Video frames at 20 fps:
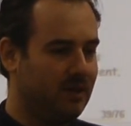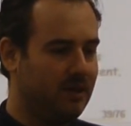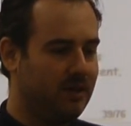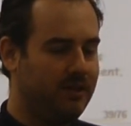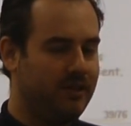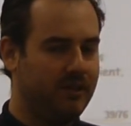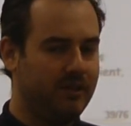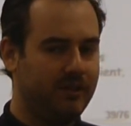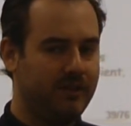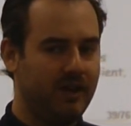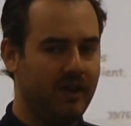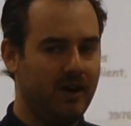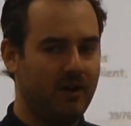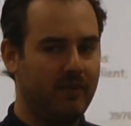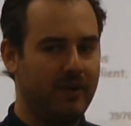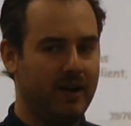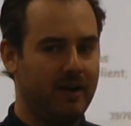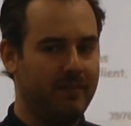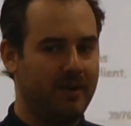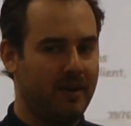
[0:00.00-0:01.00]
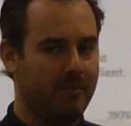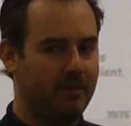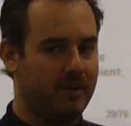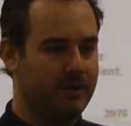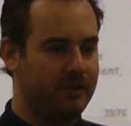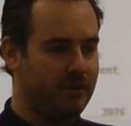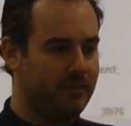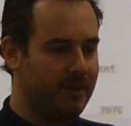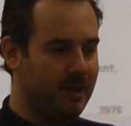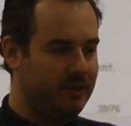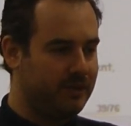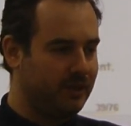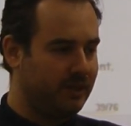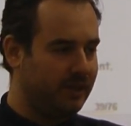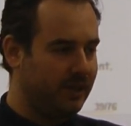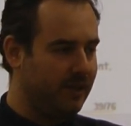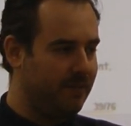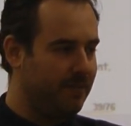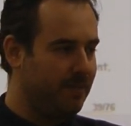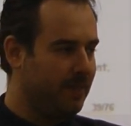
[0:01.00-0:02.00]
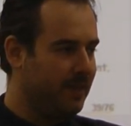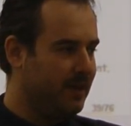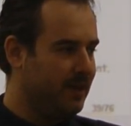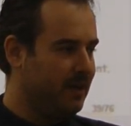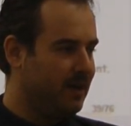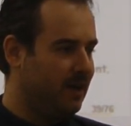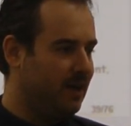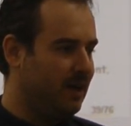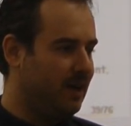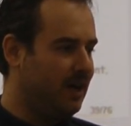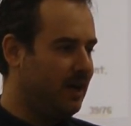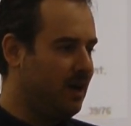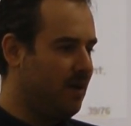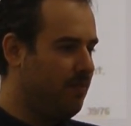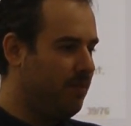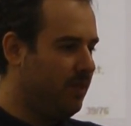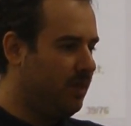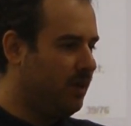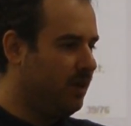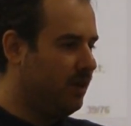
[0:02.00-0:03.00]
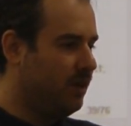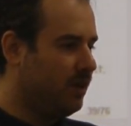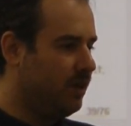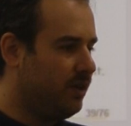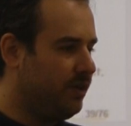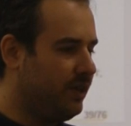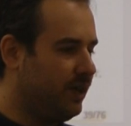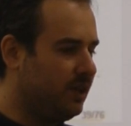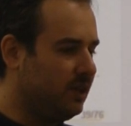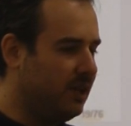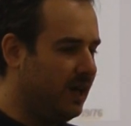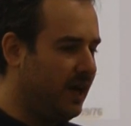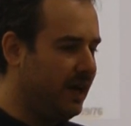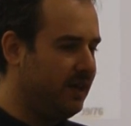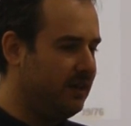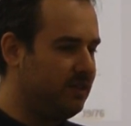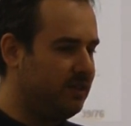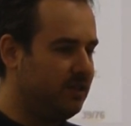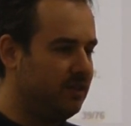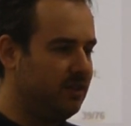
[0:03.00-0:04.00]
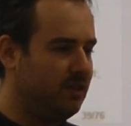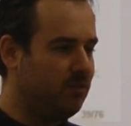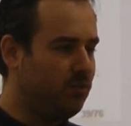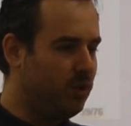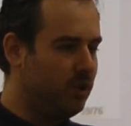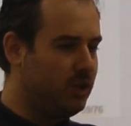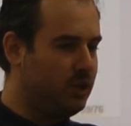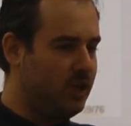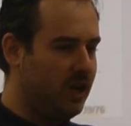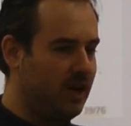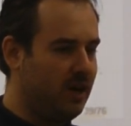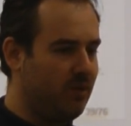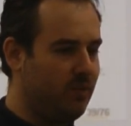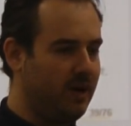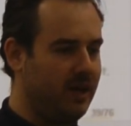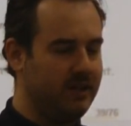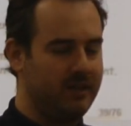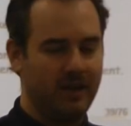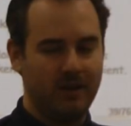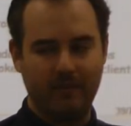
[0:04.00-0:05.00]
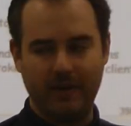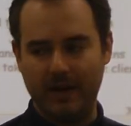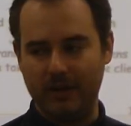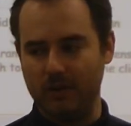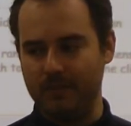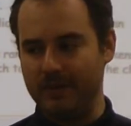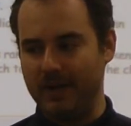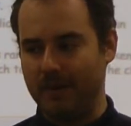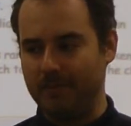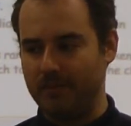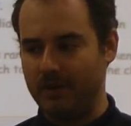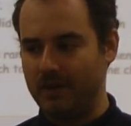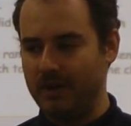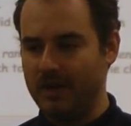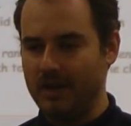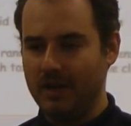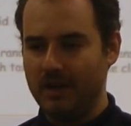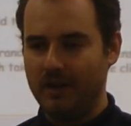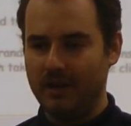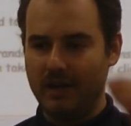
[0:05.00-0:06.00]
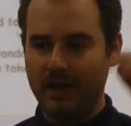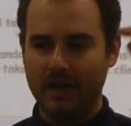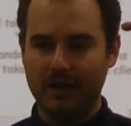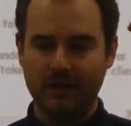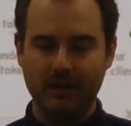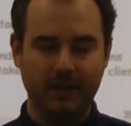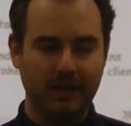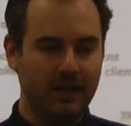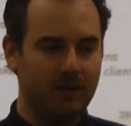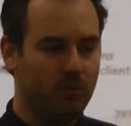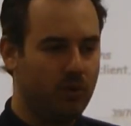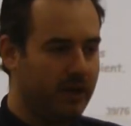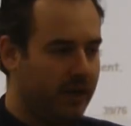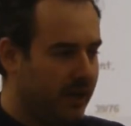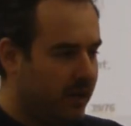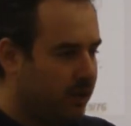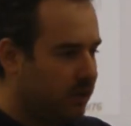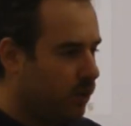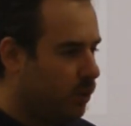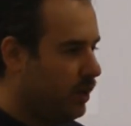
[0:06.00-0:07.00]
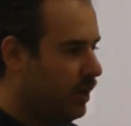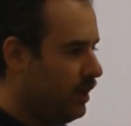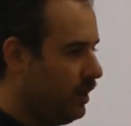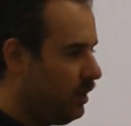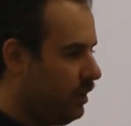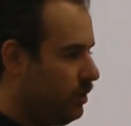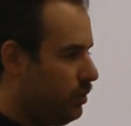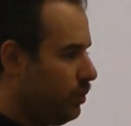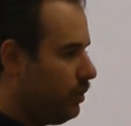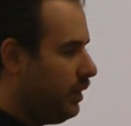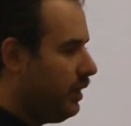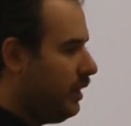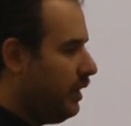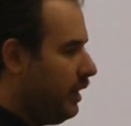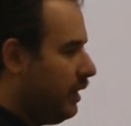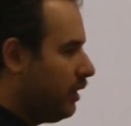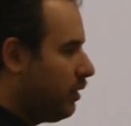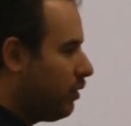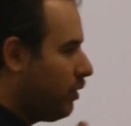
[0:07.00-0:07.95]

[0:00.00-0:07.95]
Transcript: They are random numbers. So basically, the client would generate a random number and he would include it into the